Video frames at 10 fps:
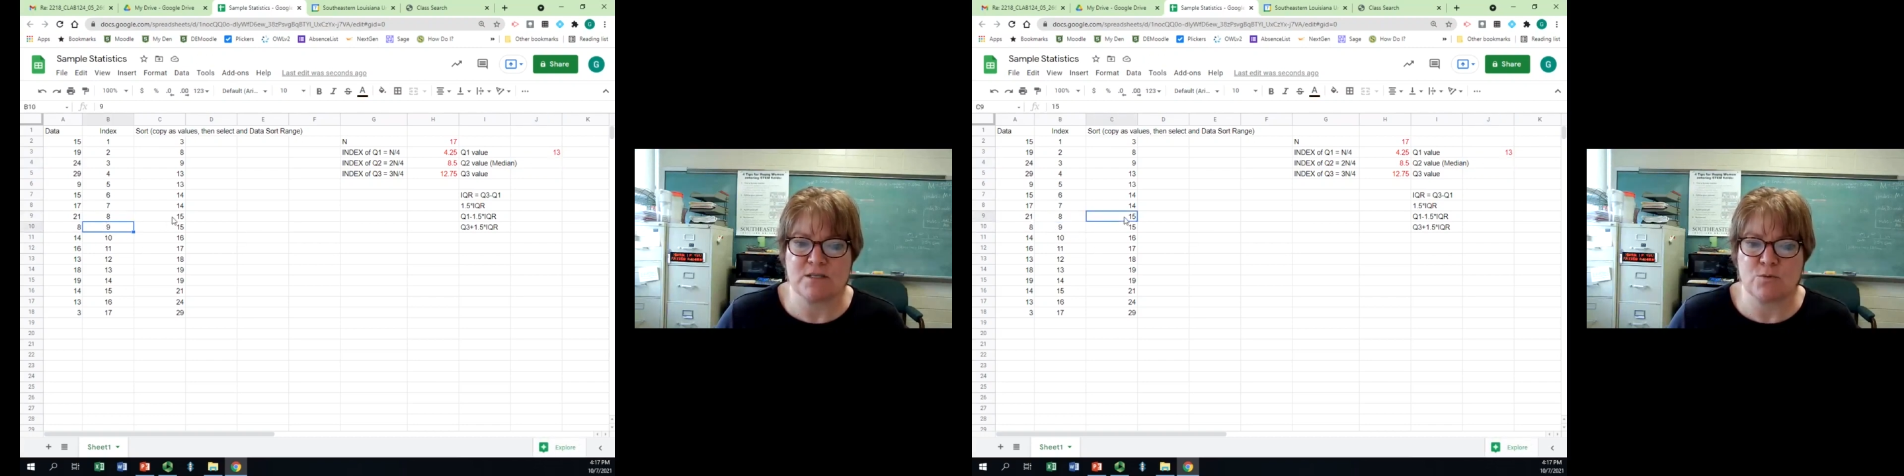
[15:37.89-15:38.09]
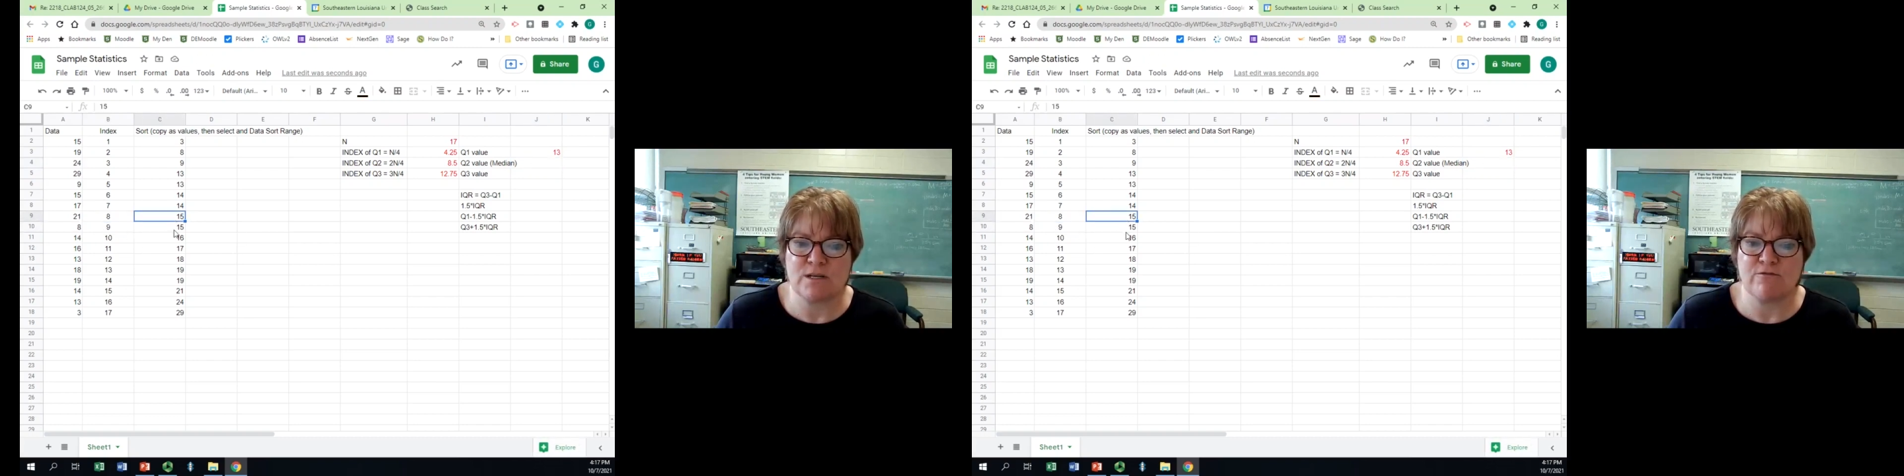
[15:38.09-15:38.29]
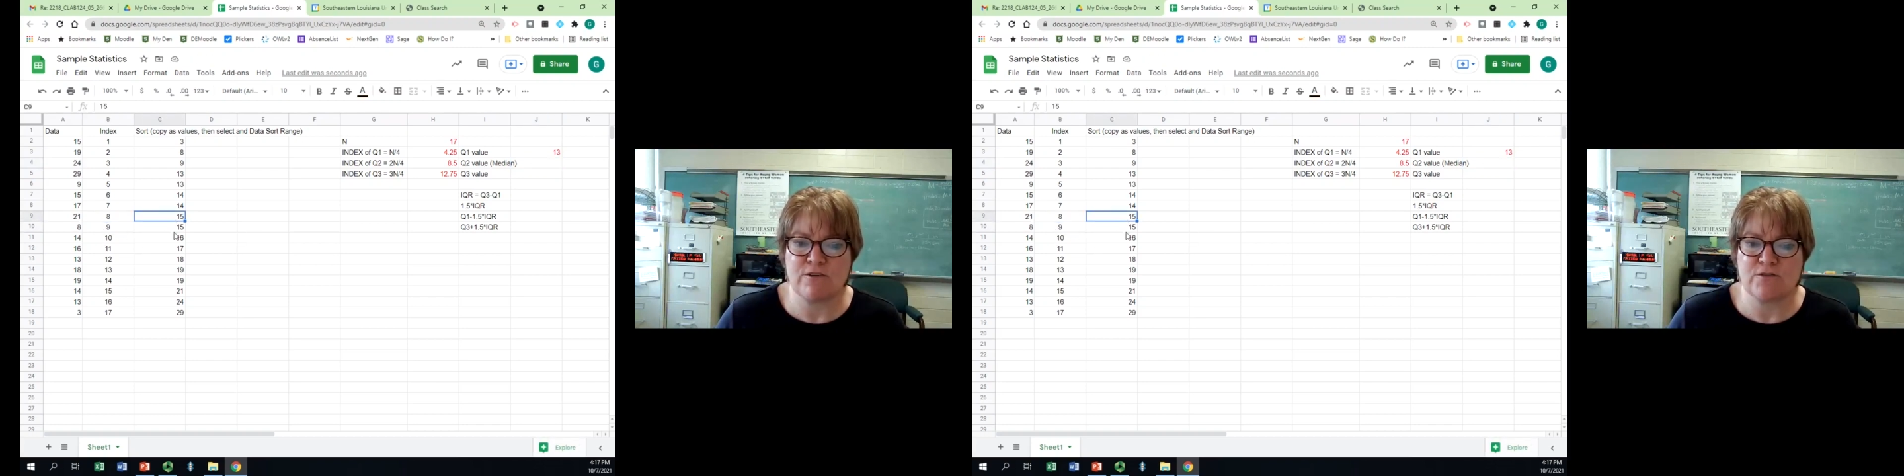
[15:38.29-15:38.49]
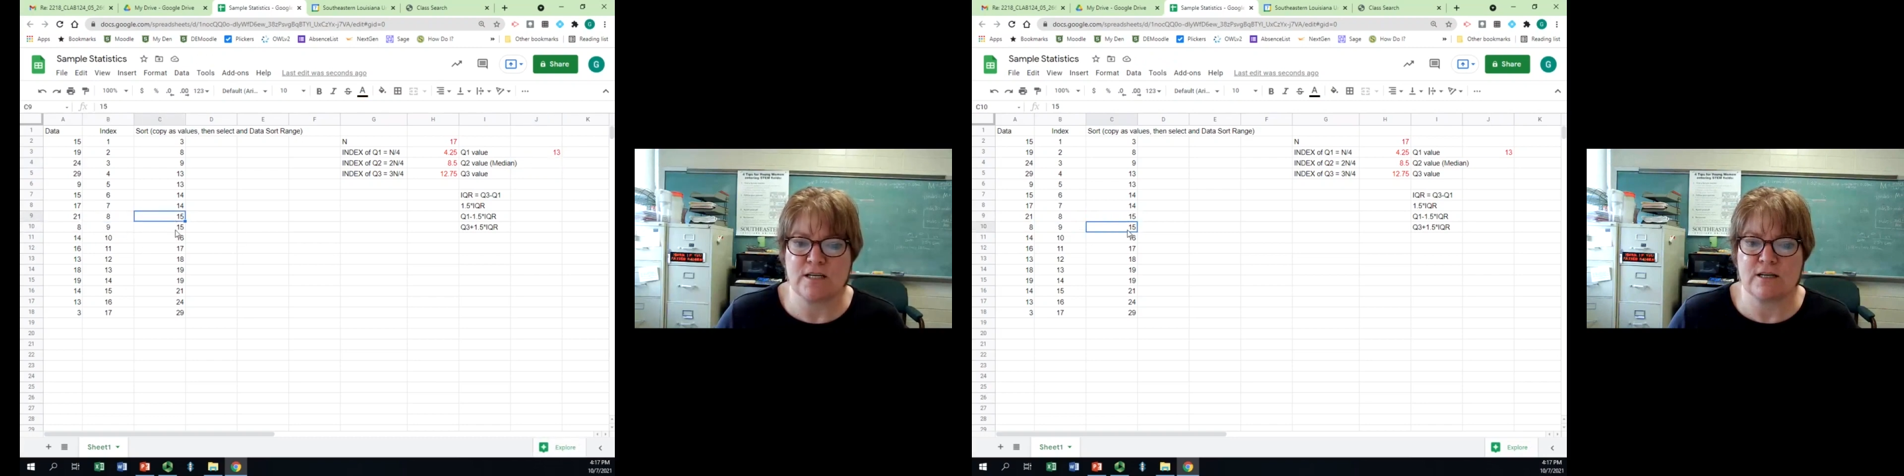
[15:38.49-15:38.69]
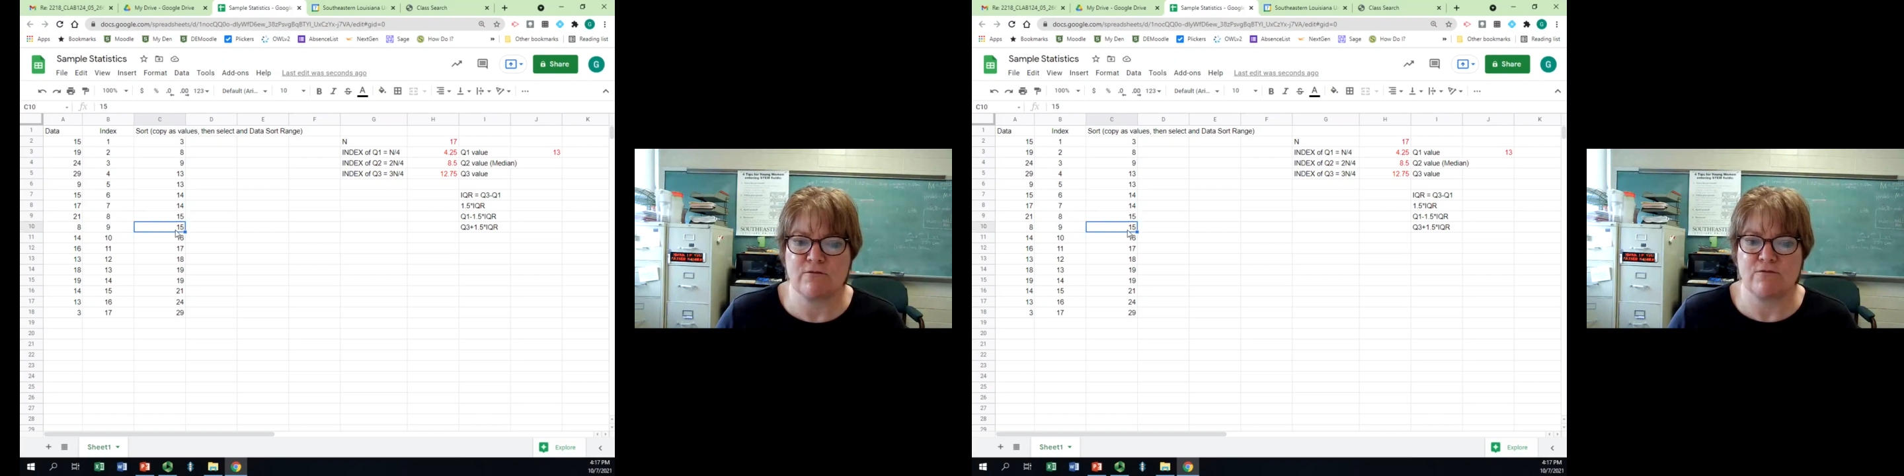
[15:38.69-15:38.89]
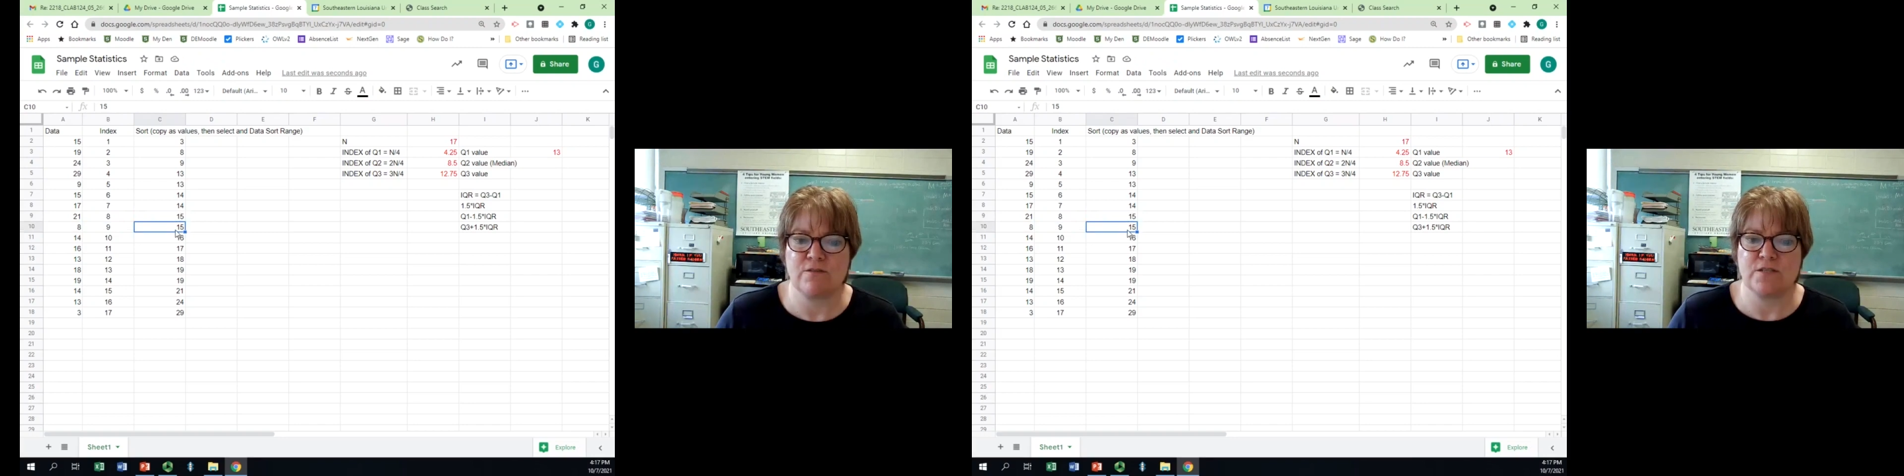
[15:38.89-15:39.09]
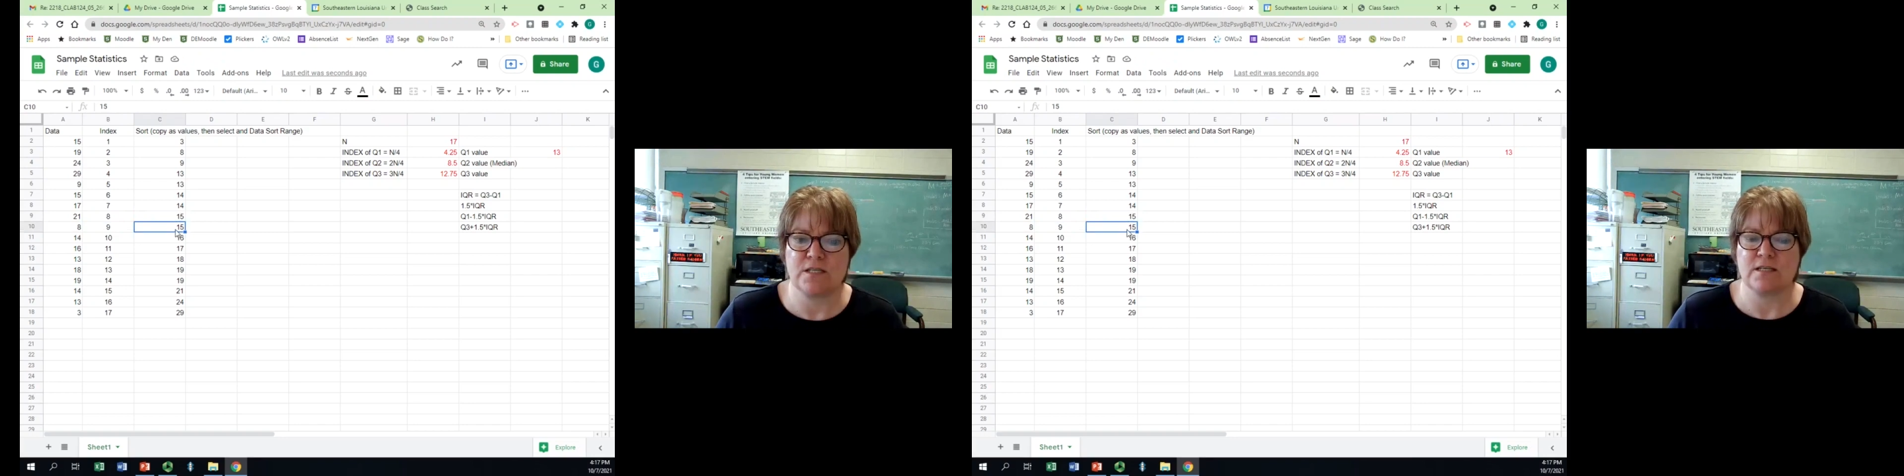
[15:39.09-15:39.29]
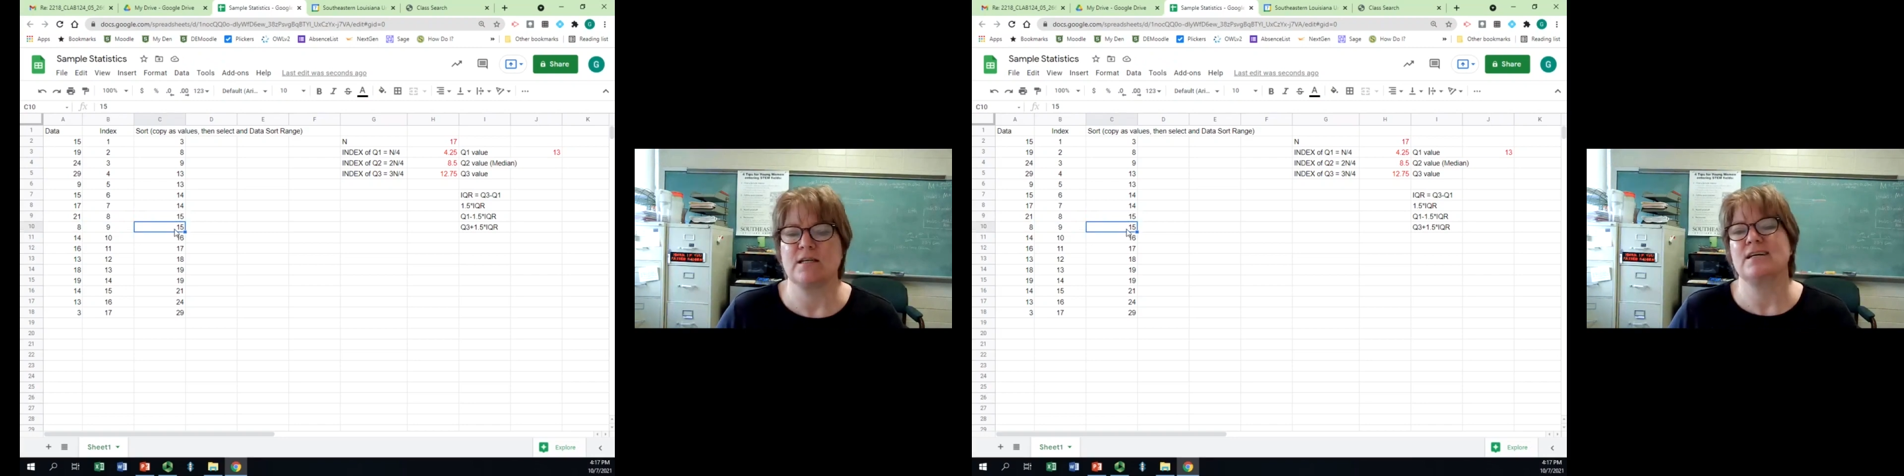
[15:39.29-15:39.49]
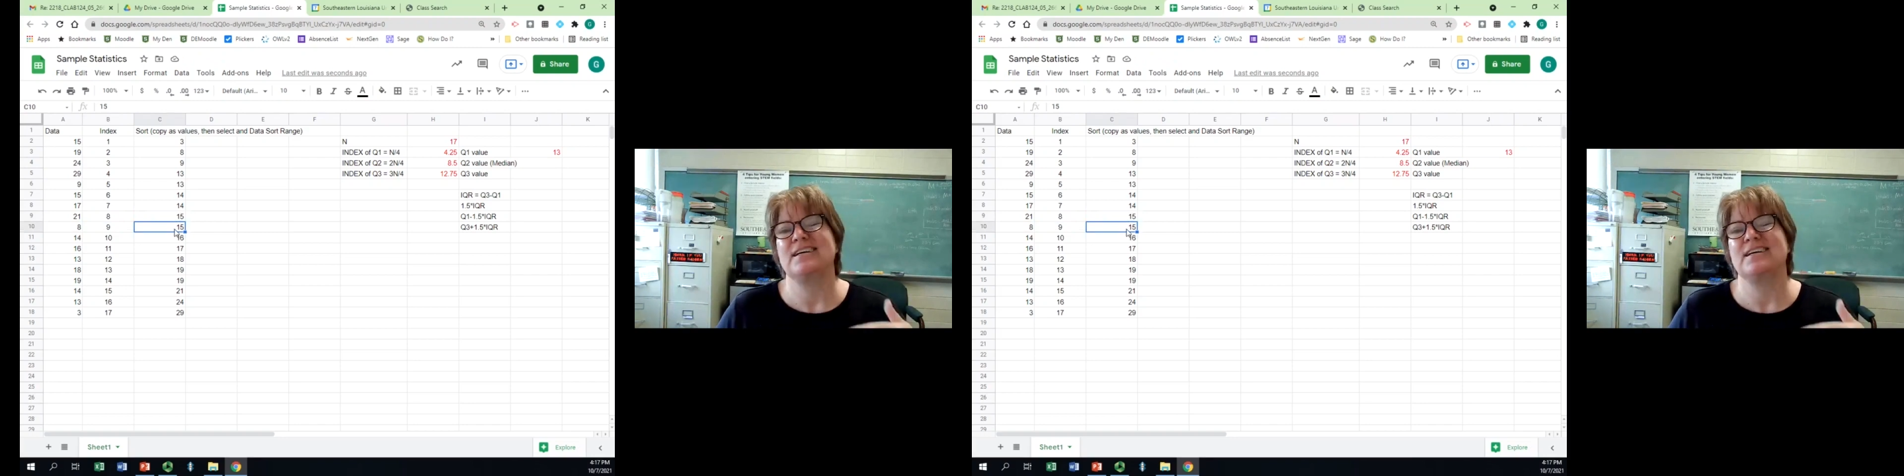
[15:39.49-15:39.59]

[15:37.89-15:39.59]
between 15 and 15.